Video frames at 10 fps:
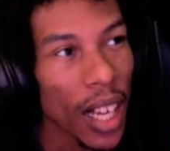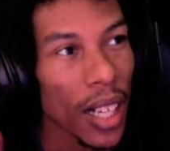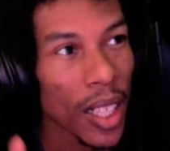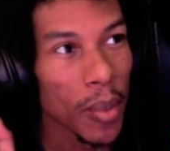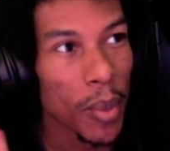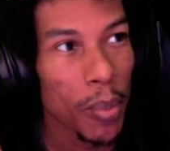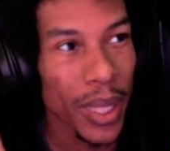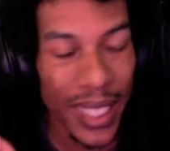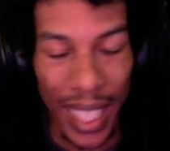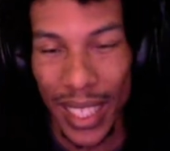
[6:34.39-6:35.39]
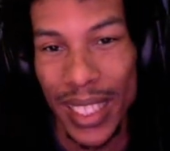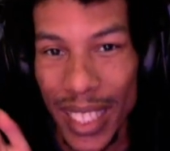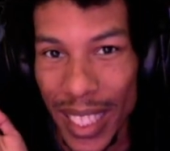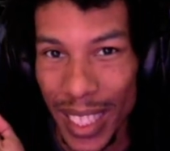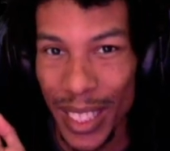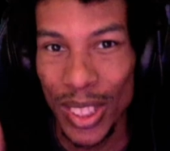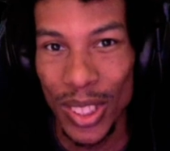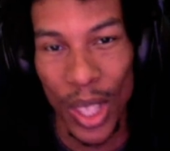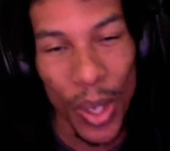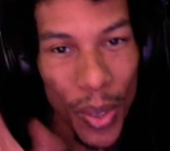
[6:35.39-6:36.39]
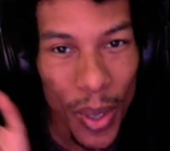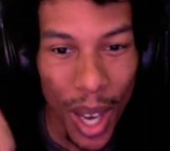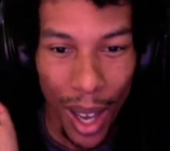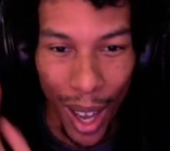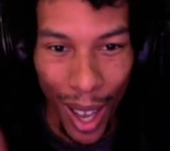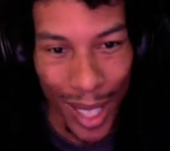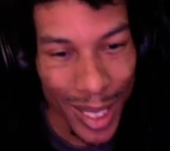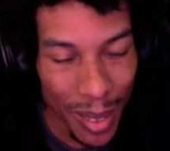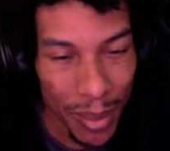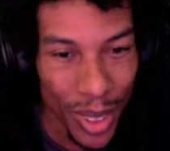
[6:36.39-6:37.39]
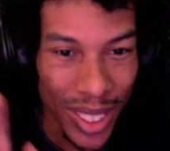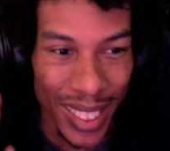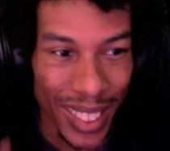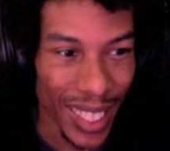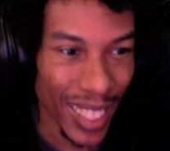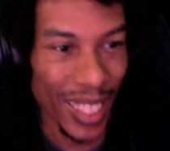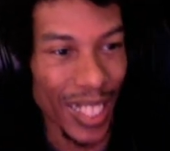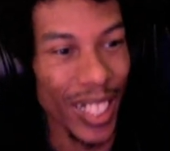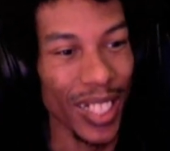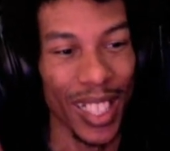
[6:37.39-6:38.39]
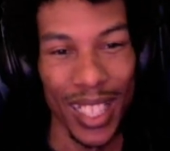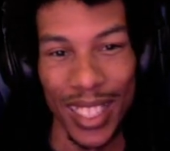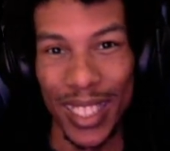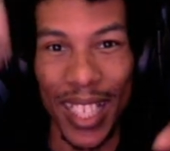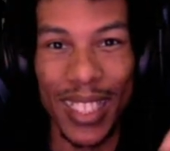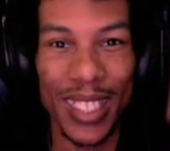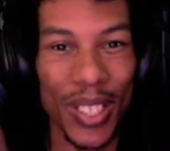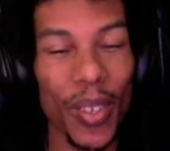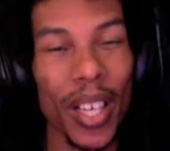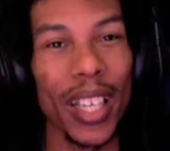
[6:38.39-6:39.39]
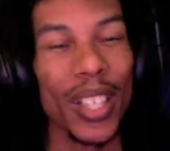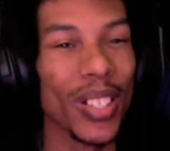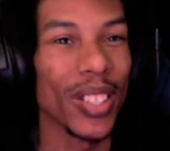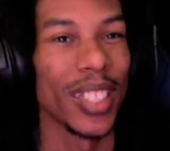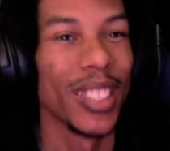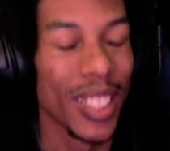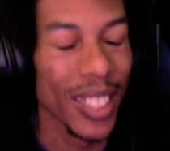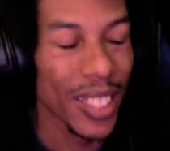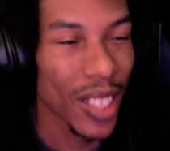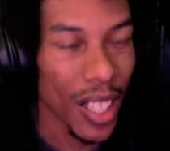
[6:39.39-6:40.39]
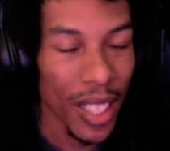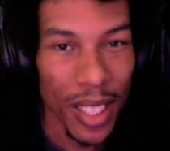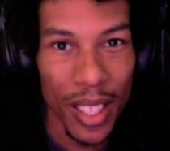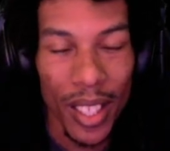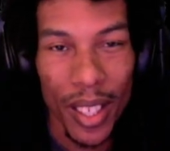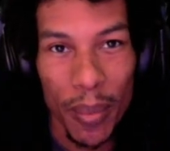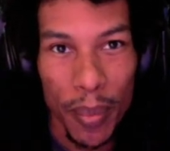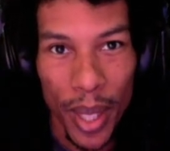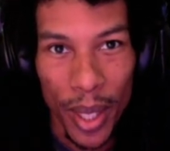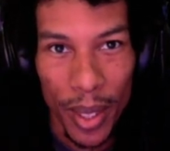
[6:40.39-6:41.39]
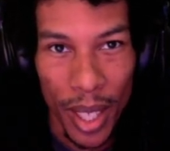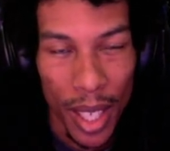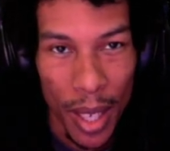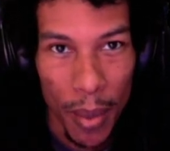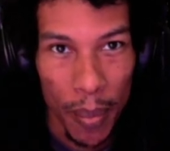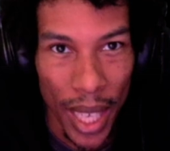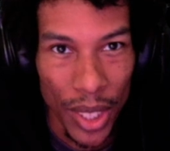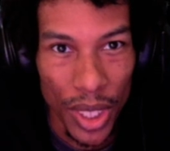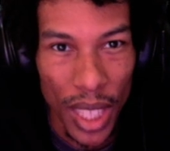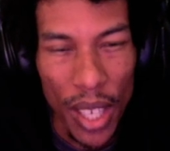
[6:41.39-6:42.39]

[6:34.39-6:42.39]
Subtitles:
But that scene is so awesome. She's sitting there dancing around and calling on her magic.